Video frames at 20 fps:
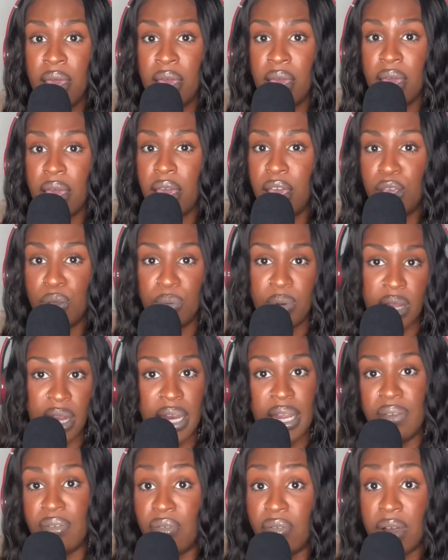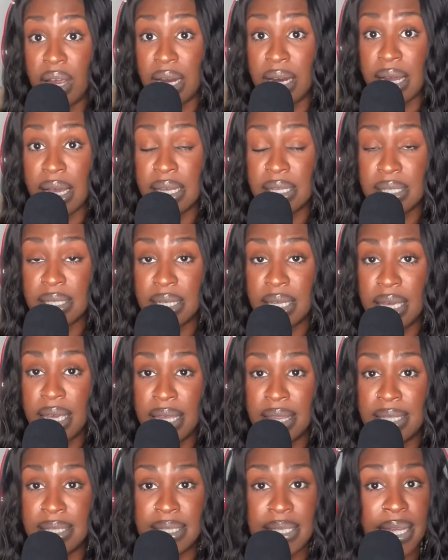and you didn't even recognize it, and the
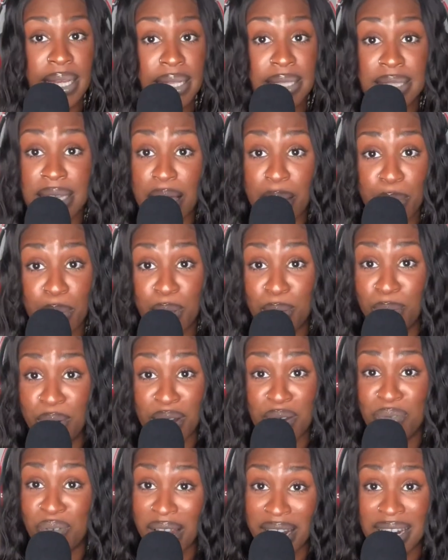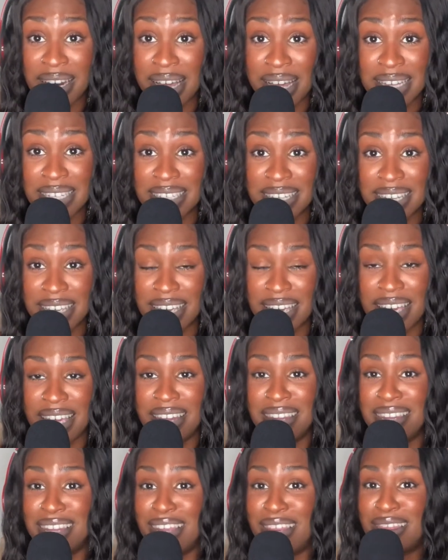second time and you didn't recognize it, and
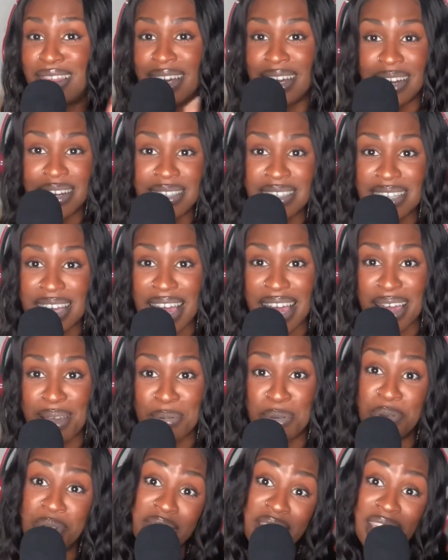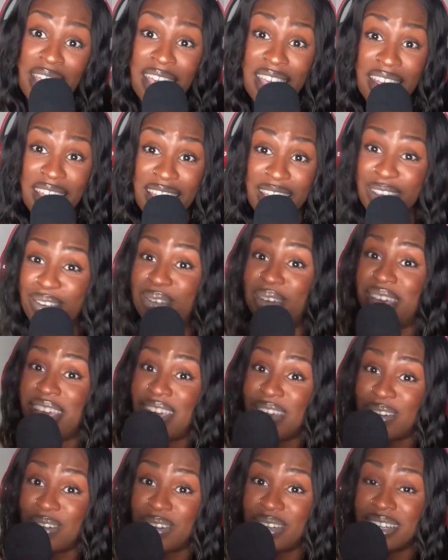the third time you did and you
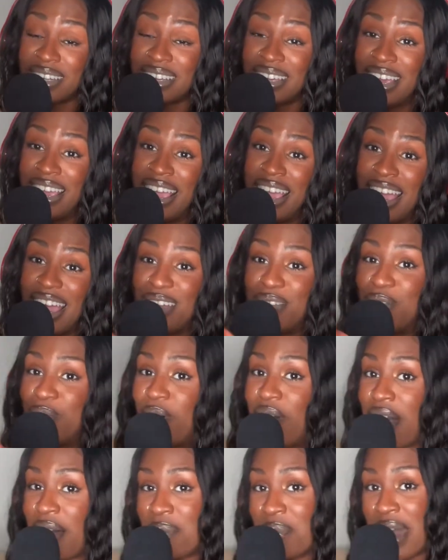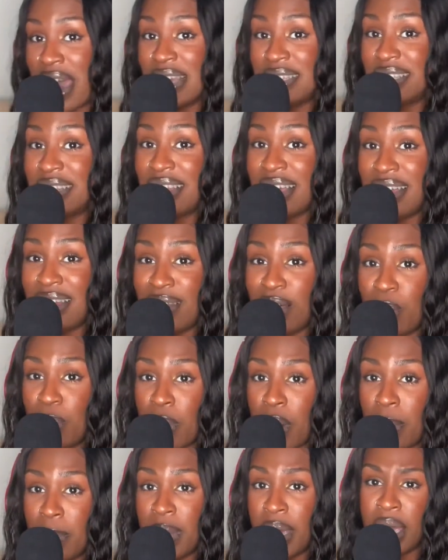healed and you got back to that low
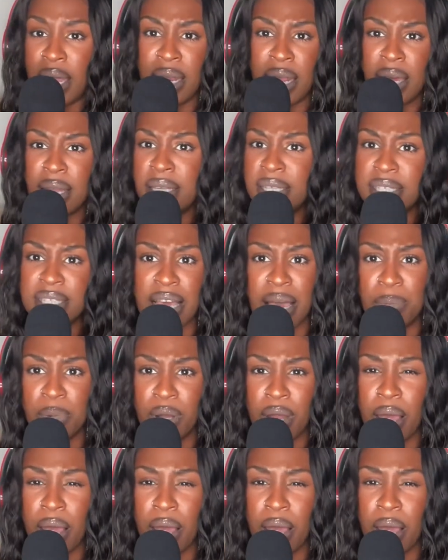moment, and now this time you're like,